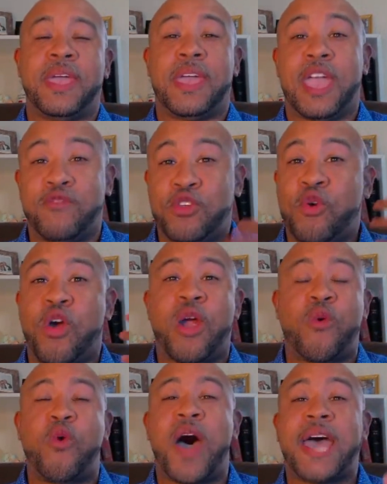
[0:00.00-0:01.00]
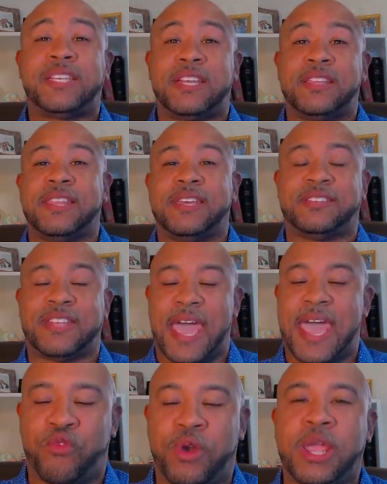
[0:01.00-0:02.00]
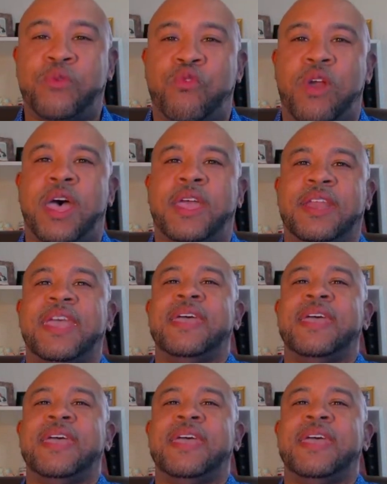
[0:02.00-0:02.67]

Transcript: as a rerun, guess what?